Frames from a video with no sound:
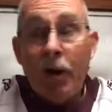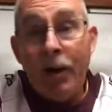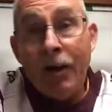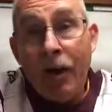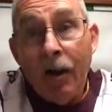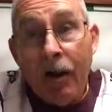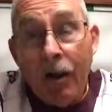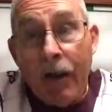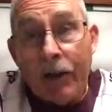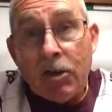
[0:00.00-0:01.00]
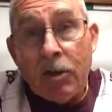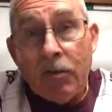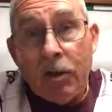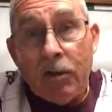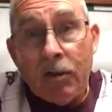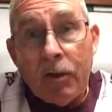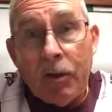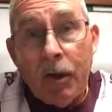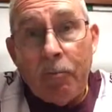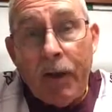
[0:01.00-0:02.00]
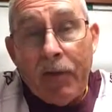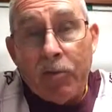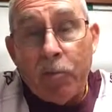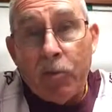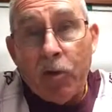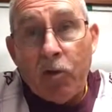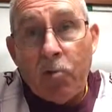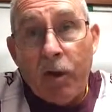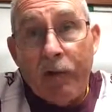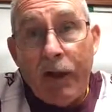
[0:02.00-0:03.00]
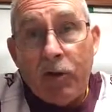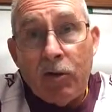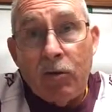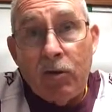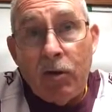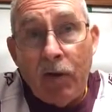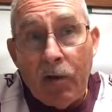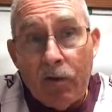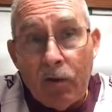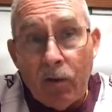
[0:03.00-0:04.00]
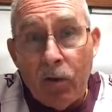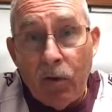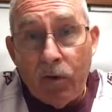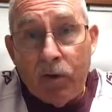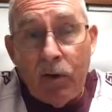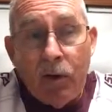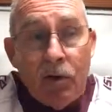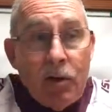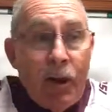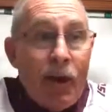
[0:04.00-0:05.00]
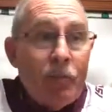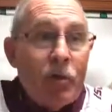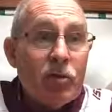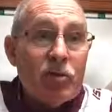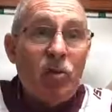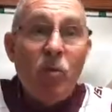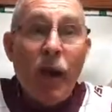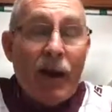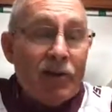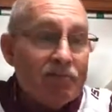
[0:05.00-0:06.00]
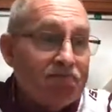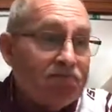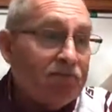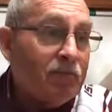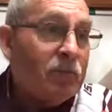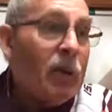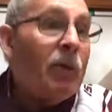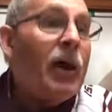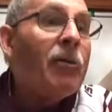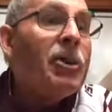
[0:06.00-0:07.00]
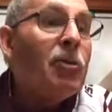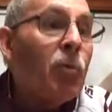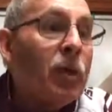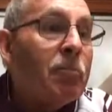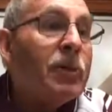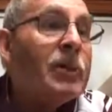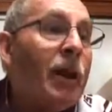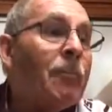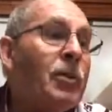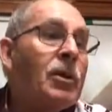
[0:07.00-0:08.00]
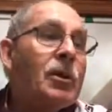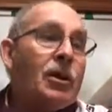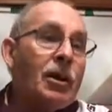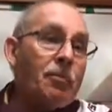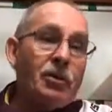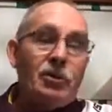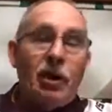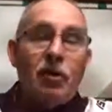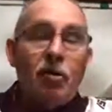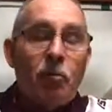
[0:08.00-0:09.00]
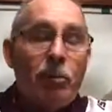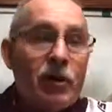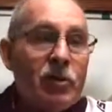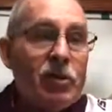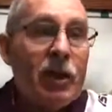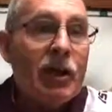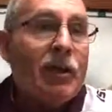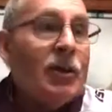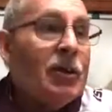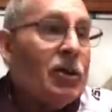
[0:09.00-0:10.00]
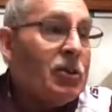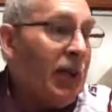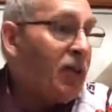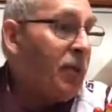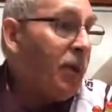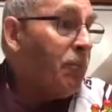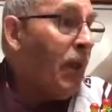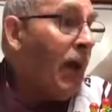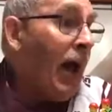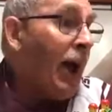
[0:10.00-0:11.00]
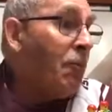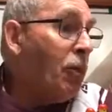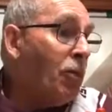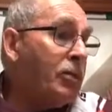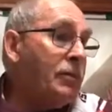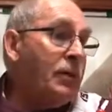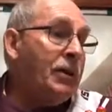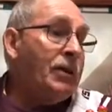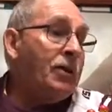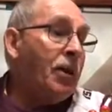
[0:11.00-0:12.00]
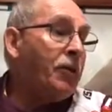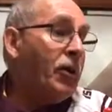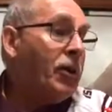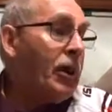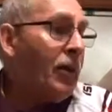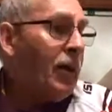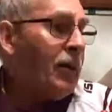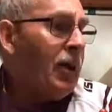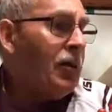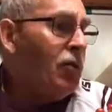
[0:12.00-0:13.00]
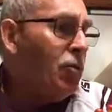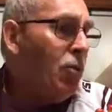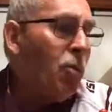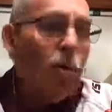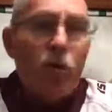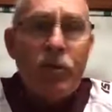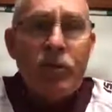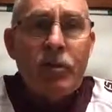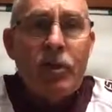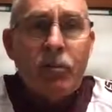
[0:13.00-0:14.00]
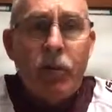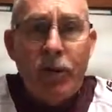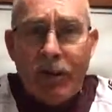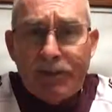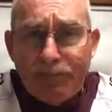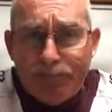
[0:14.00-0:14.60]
I actually think the Bathurst Bulldogs might have had 2-0 scores and still won. No, it didn't win. But, but, you know, it got better than taxman. Look, I've got a new award this week.